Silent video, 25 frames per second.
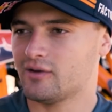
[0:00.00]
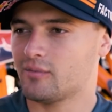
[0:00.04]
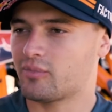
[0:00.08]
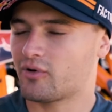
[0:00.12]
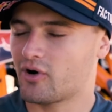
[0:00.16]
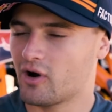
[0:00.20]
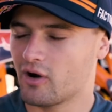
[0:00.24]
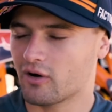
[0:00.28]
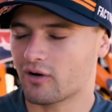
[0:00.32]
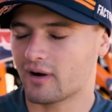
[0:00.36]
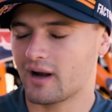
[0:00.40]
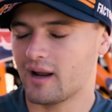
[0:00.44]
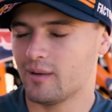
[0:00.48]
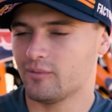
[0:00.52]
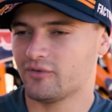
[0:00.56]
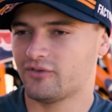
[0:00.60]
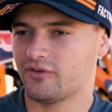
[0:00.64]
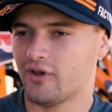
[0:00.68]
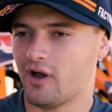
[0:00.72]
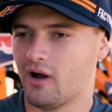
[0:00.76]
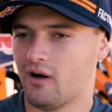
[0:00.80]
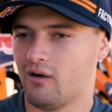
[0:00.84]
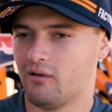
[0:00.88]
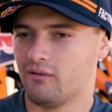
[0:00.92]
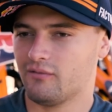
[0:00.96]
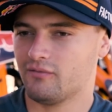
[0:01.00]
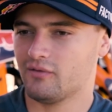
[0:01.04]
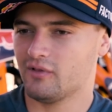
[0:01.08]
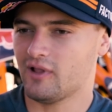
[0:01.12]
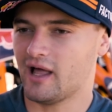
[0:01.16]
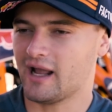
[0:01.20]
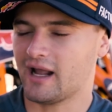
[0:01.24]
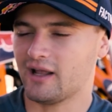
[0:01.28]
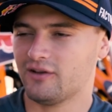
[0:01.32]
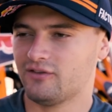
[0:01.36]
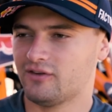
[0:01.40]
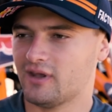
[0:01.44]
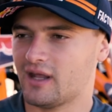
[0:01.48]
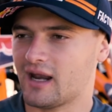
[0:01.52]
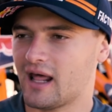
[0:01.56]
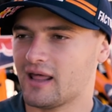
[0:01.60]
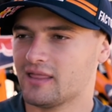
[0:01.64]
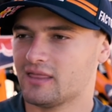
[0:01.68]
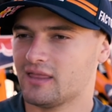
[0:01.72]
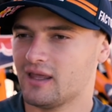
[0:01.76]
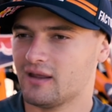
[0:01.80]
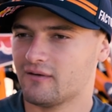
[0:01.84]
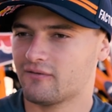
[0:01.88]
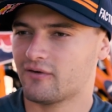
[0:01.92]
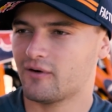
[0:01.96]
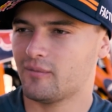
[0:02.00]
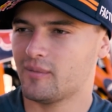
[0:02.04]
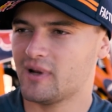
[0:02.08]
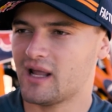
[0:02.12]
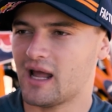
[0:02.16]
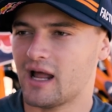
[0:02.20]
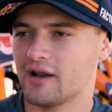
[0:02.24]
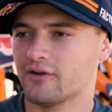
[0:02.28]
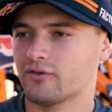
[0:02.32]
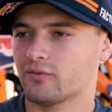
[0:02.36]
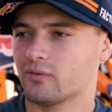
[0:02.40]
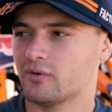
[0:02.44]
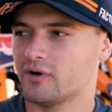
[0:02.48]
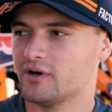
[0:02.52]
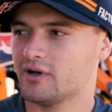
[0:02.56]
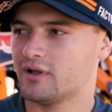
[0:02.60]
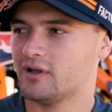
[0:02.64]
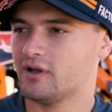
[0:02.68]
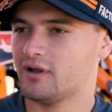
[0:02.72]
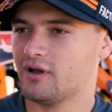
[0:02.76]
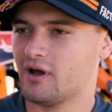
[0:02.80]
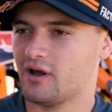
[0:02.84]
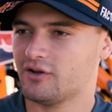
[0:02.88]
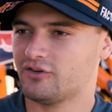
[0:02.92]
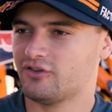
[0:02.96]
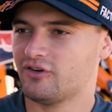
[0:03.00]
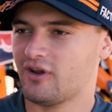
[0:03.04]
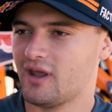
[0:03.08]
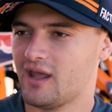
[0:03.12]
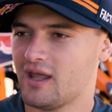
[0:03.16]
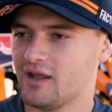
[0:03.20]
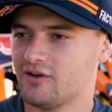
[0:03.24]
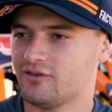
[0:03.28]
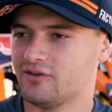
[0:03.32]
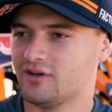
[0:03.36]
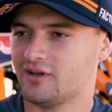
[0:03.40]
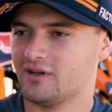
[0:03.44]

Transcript: the program. So, like I said, I think for me, I just wanted a change,